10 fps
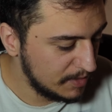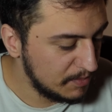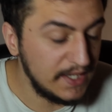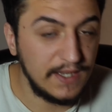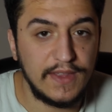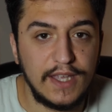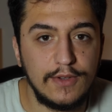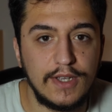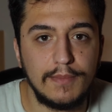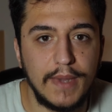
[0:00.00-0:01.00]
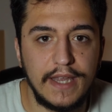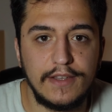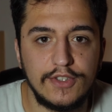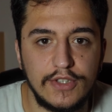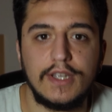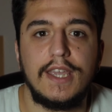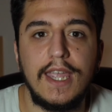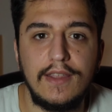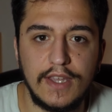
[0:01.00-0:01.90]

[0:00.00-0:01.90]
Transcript: meaning that you can manage the gain